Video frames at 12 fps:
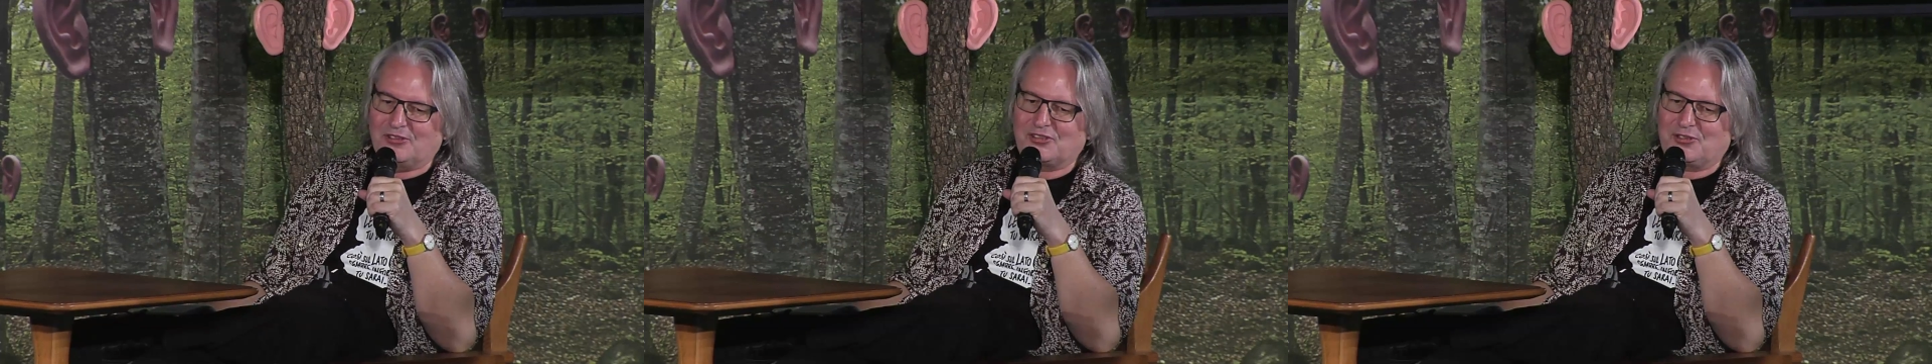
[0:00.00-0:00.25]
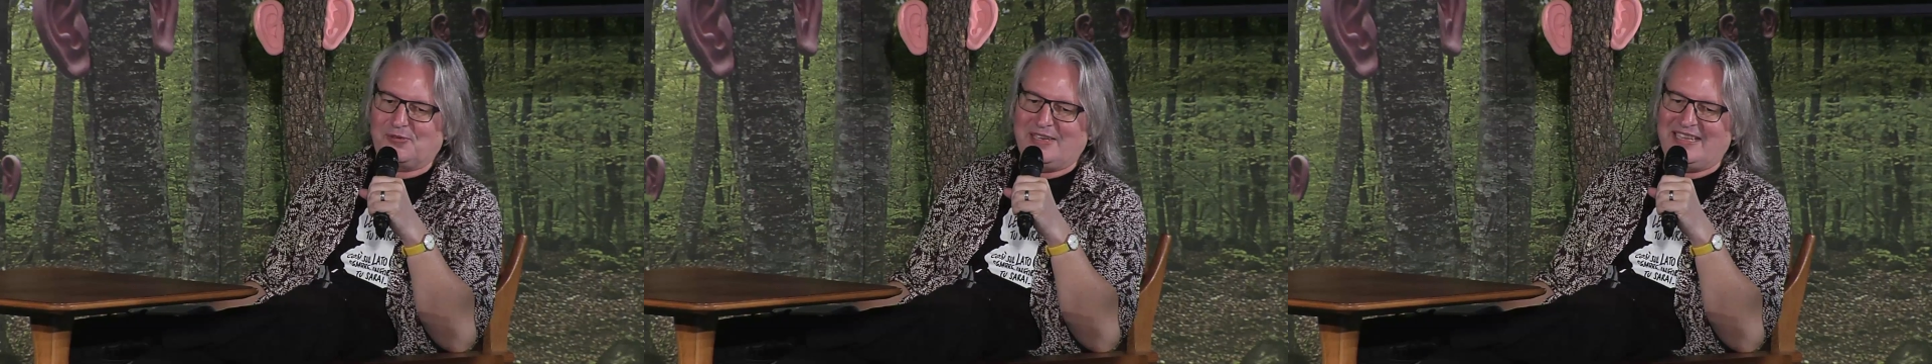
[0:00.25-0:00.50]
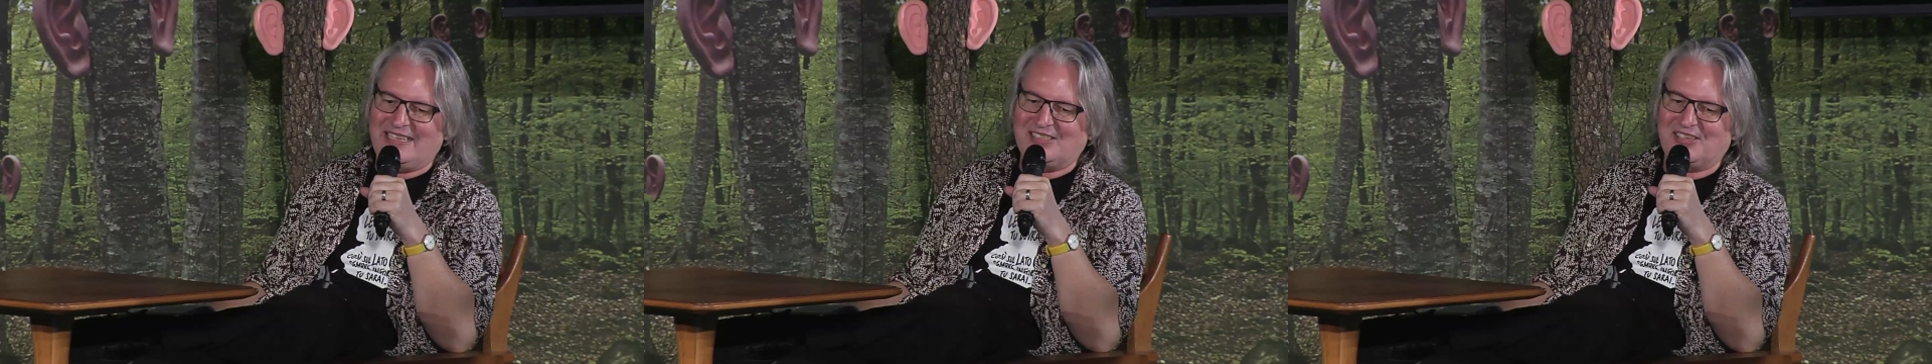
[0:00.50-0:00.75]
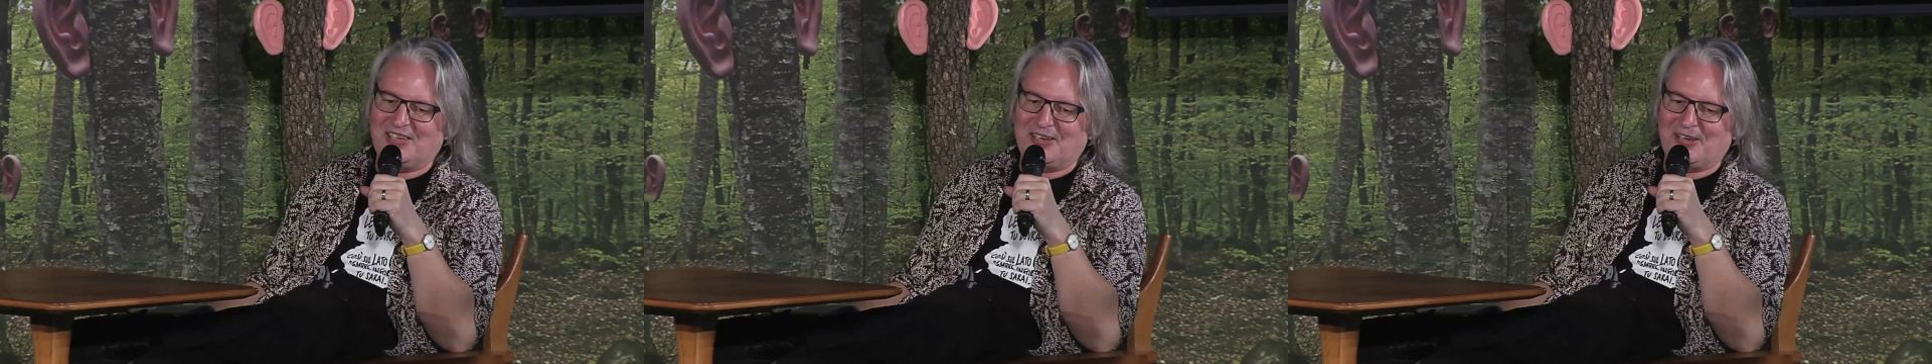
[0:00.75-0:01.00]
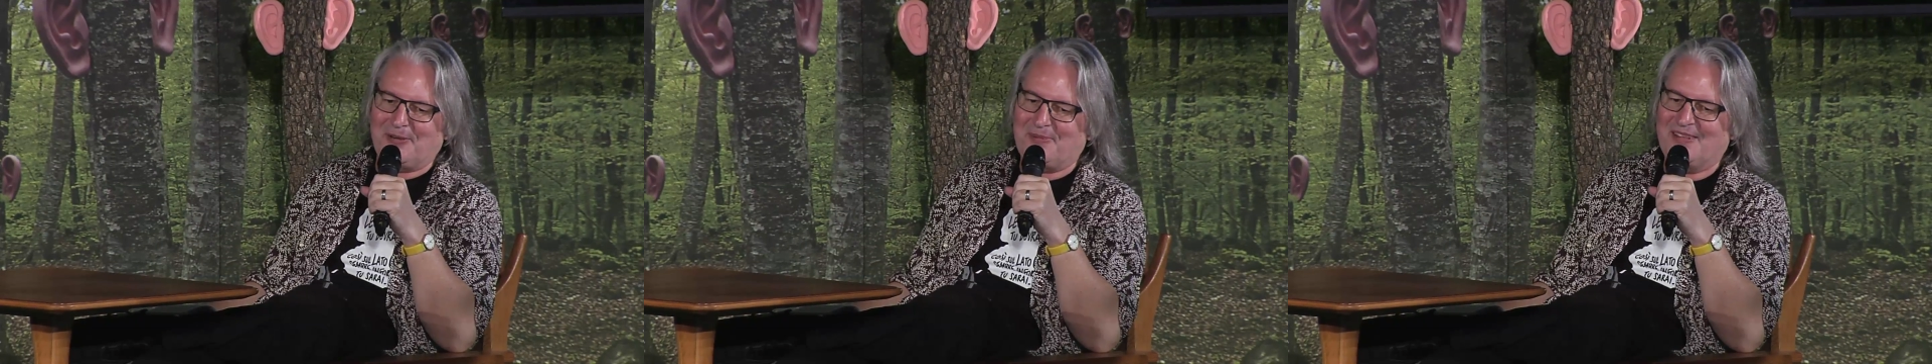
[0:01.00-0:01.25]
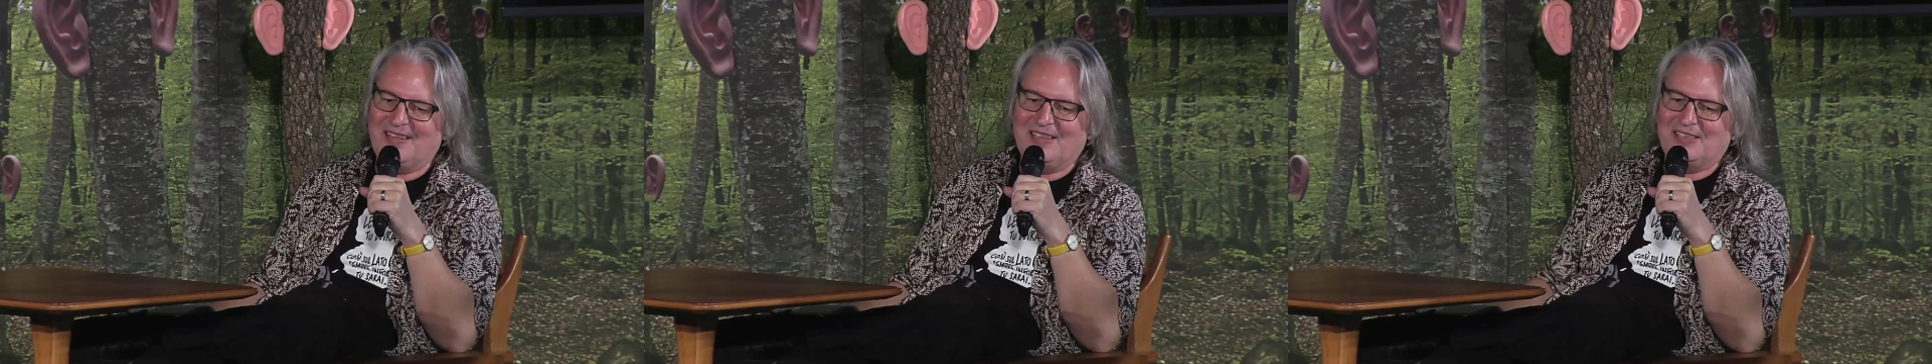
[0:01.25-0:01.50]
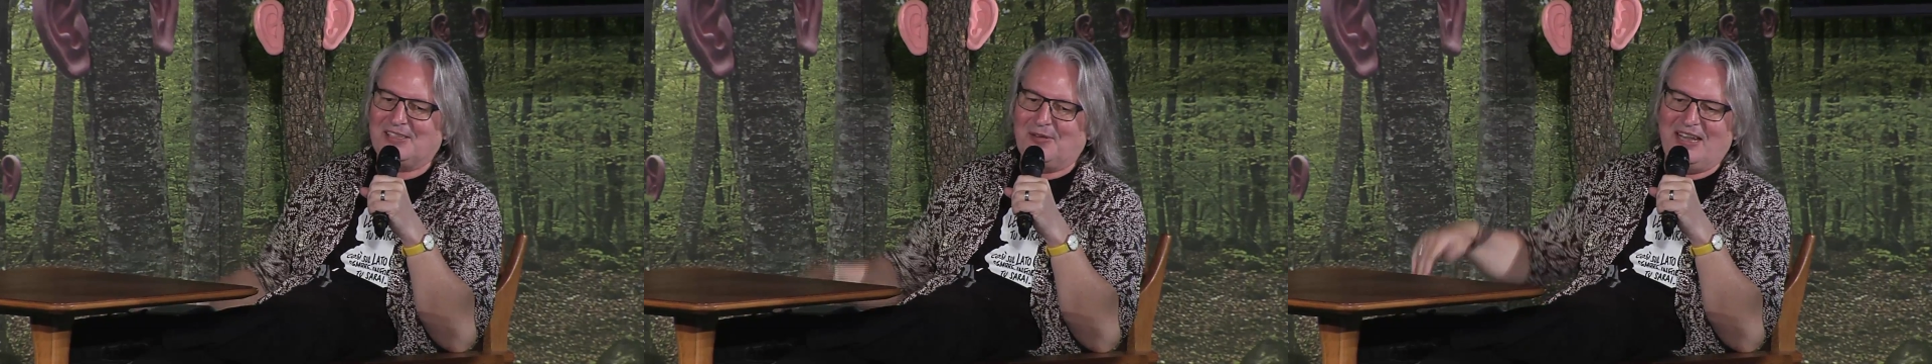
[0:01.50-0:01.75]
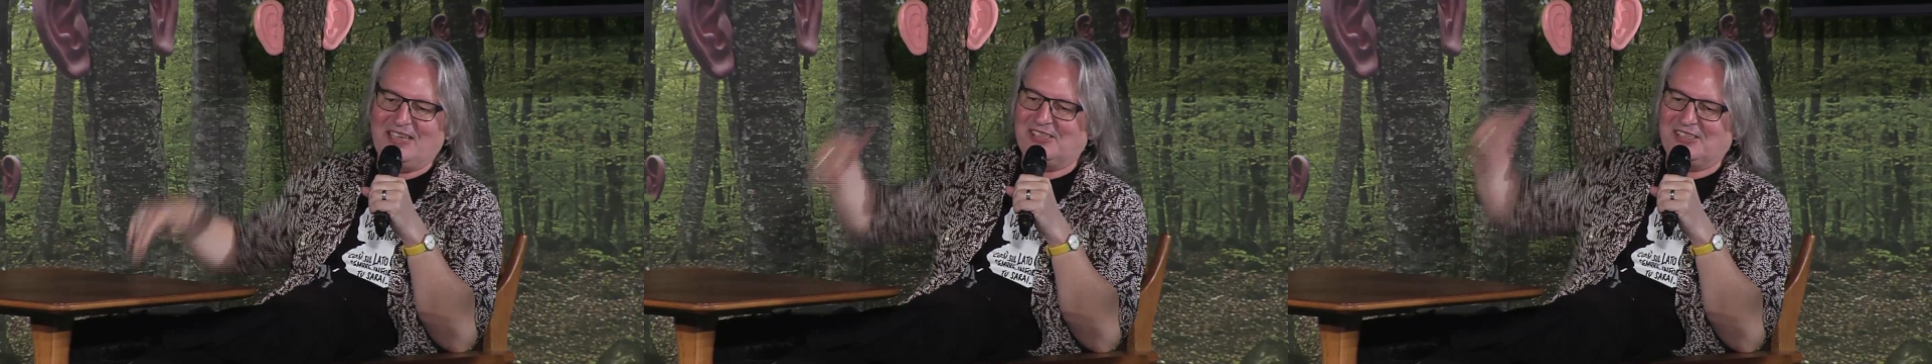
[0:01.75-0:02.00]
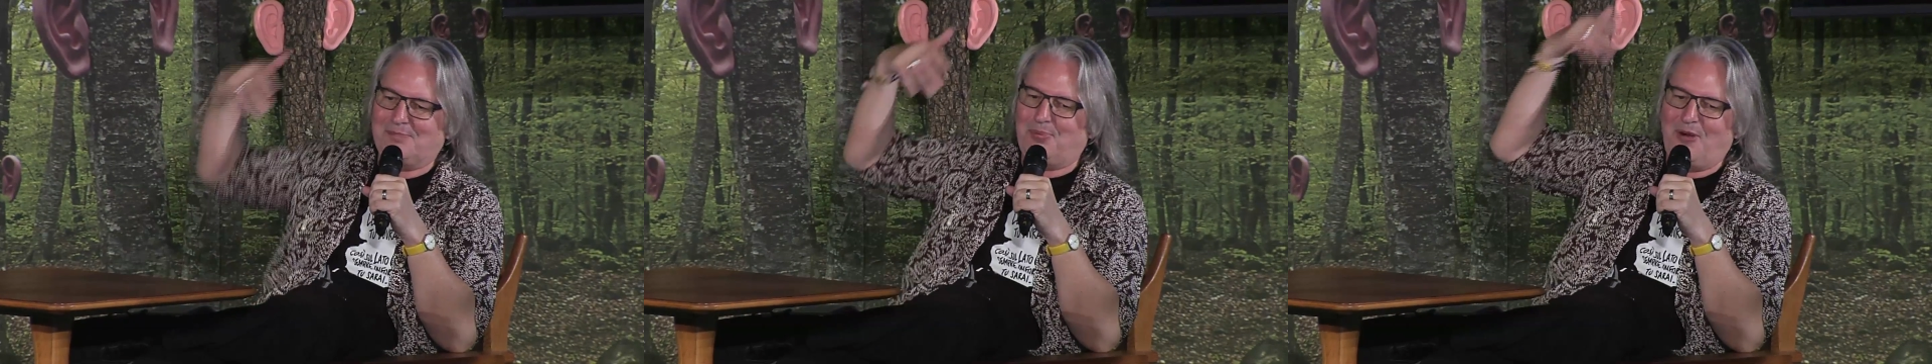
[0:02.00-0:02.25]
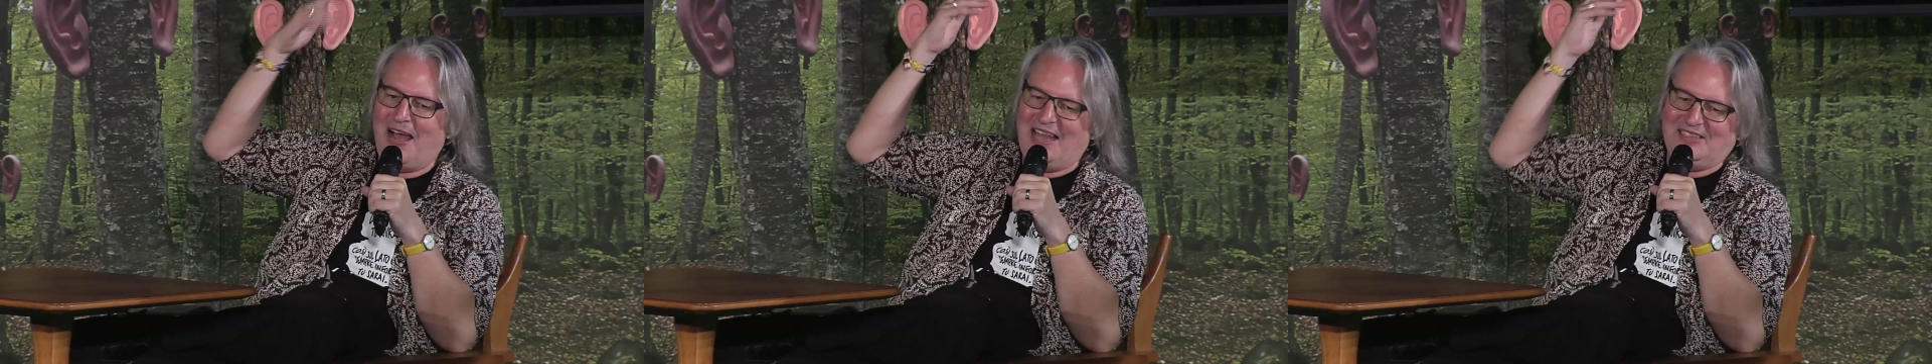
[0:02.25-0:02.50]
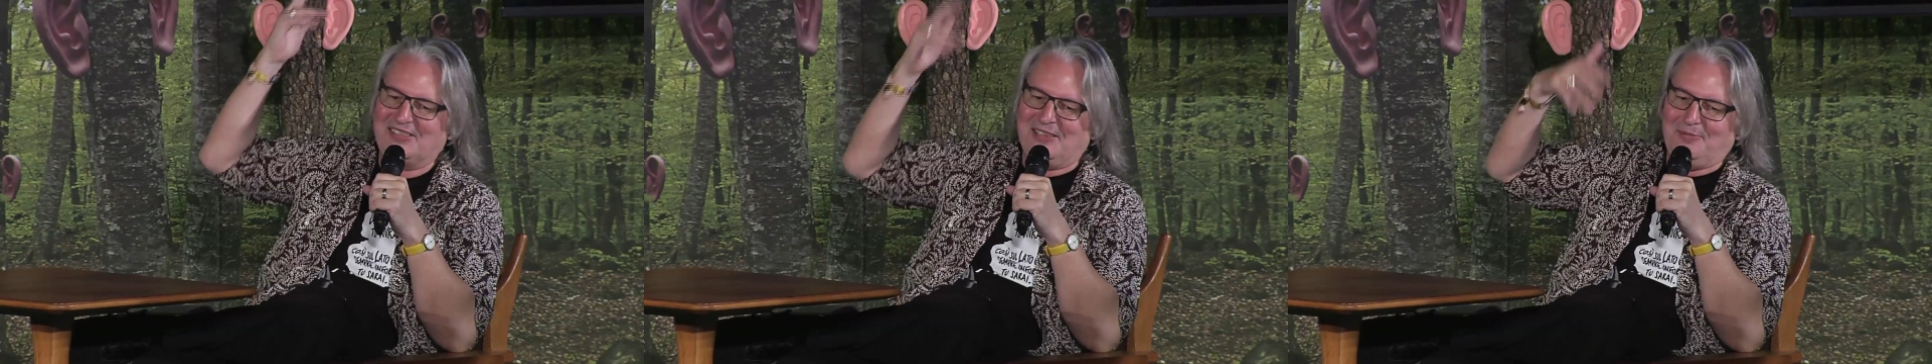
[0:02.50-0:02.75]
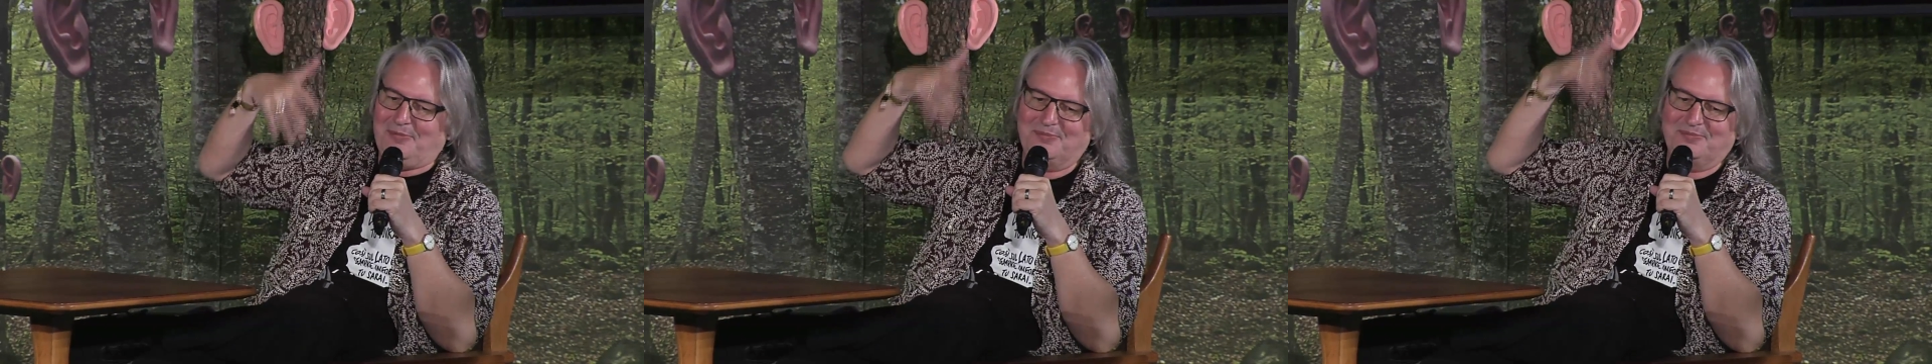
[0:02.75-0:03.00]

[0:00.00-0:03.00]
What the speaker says: screens here, so I just brought some